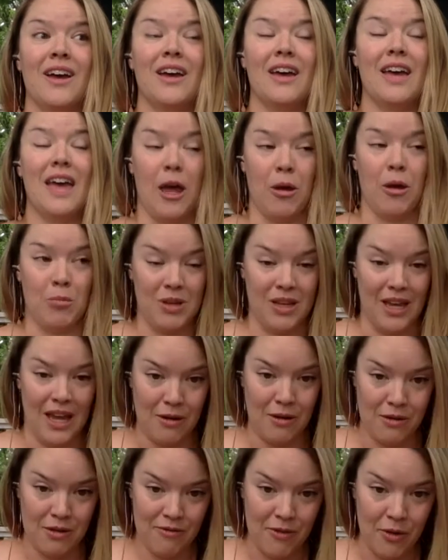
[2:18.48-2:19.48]
MBA
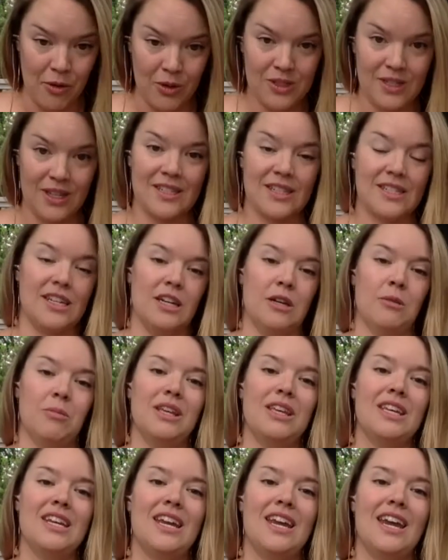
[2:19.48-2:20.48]
with focus on
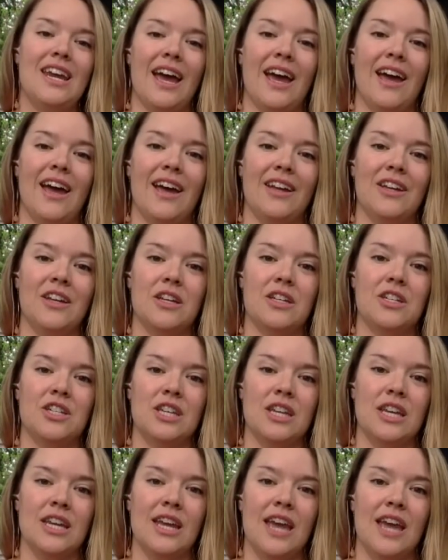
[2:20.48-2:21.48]
sustainability. And
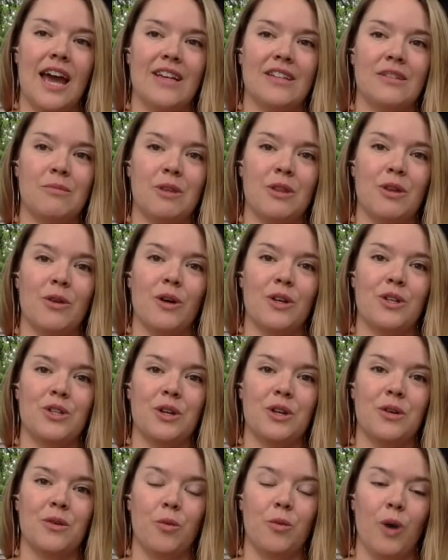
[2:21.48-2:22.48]
she asked me the
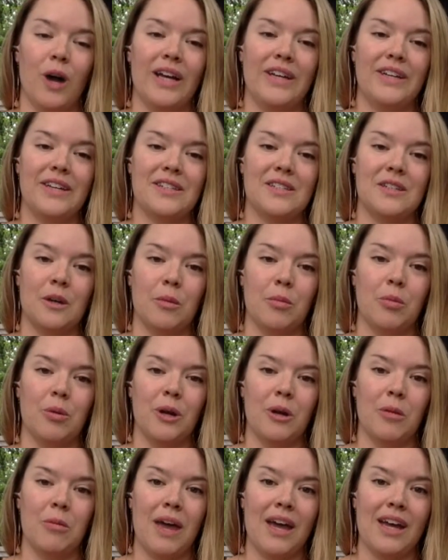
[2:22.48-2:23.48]
question, why doesn't a
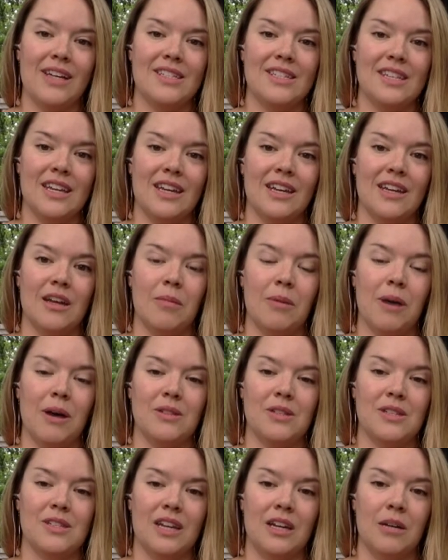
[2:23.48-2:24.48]
print magazine about
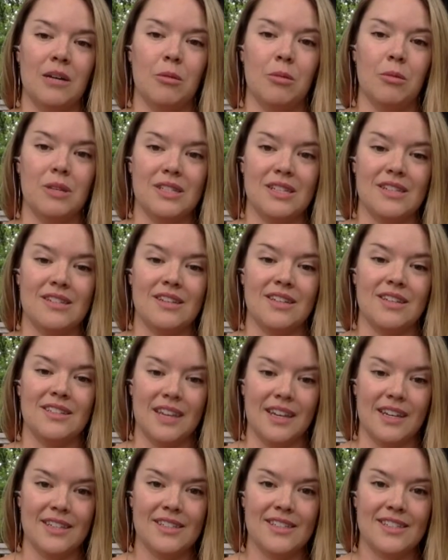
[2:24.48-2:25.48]
sustainable business
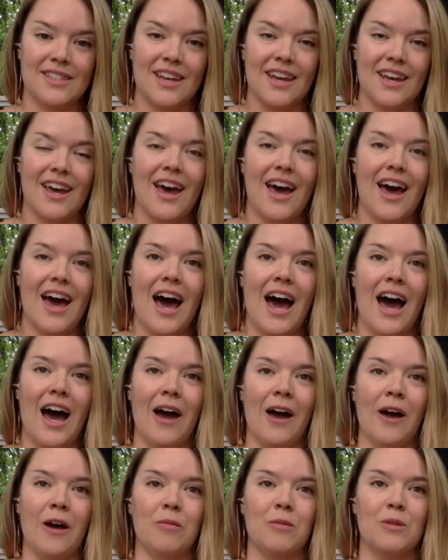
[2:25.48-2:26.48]
exist?
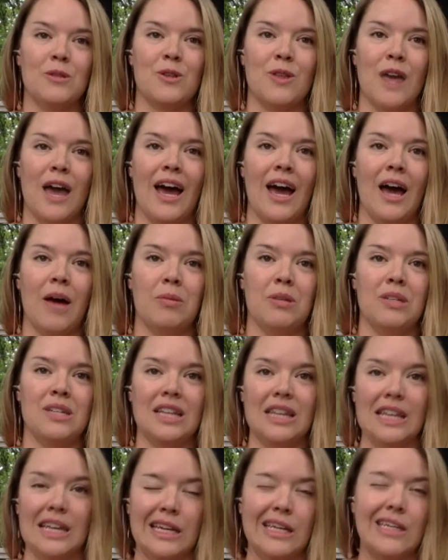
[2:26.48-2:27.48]
So that happened at
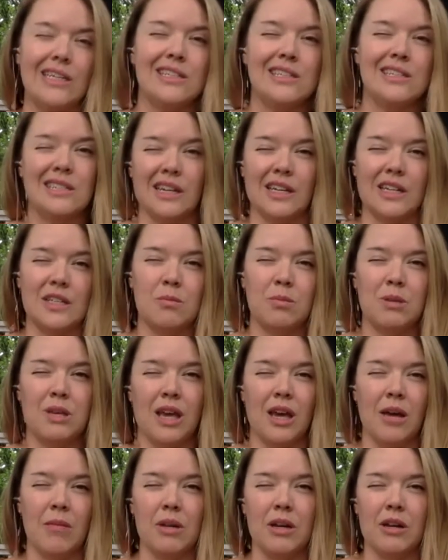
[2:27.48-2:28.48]
like 6
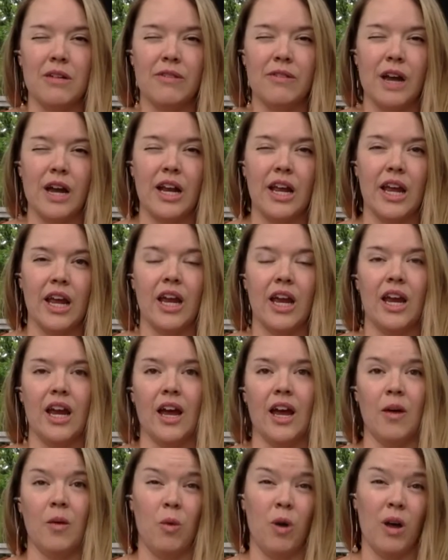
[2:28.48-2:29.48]
p.m. on a Friday.
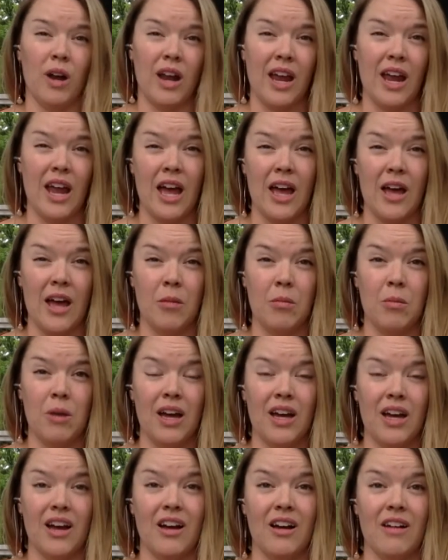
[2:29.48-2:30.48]
At 1 a.m.,
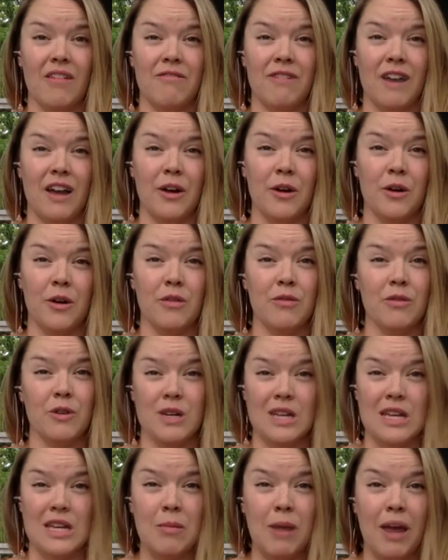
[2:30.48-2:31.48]
I got fired over
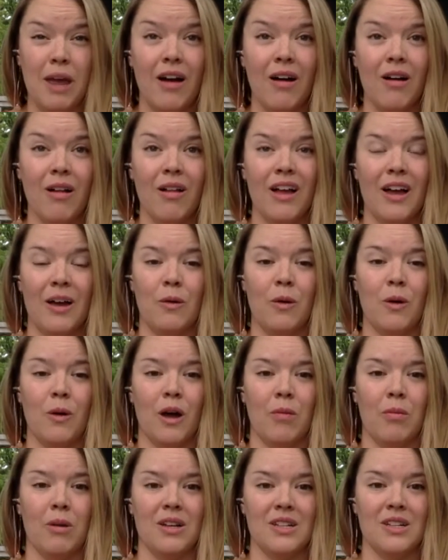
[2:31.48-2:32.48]
email. I woke
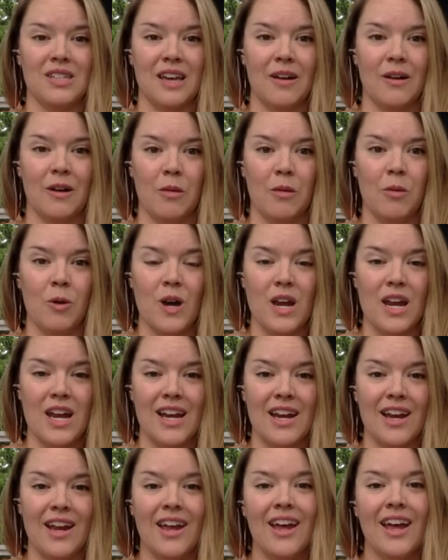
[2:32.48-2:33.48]
up on a Saturday
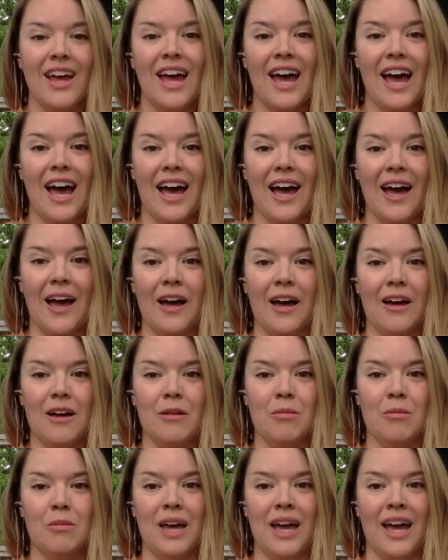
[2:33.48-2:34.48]
morning
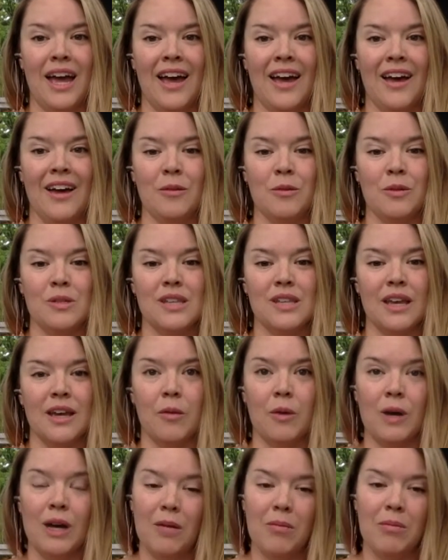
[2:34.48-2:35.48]
and was like,
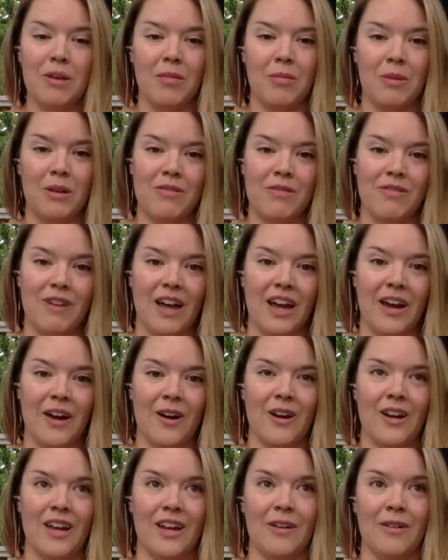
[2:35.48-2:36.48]
well, I've been
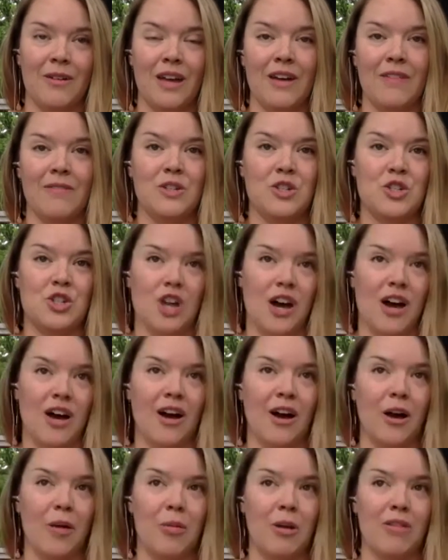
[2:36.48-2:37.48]
fired. I don't have a
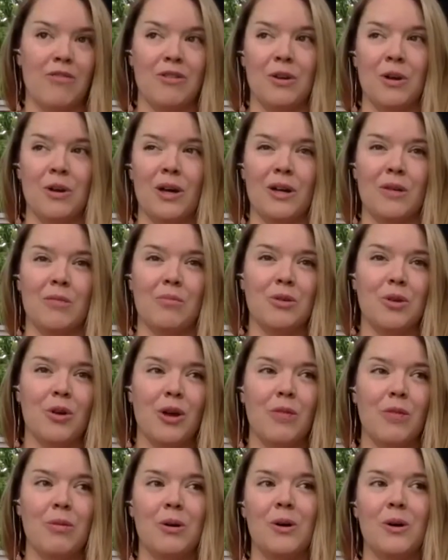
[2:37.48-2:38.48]
job. I feel
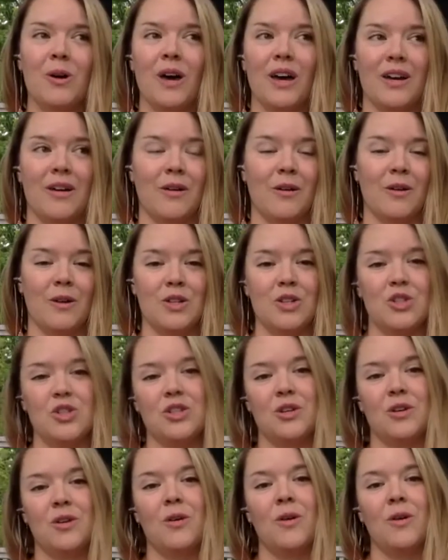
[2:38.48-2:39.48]
unemployable. I don't know what to
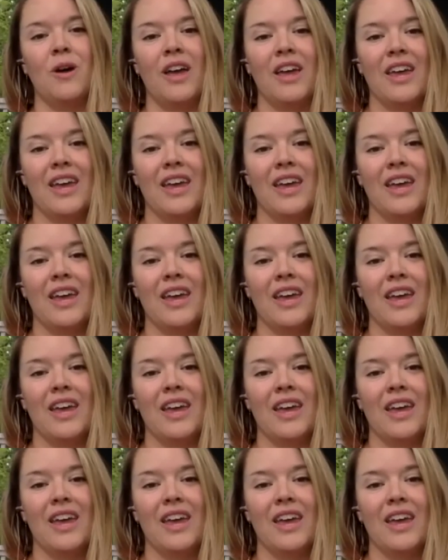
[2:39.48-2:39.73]
do.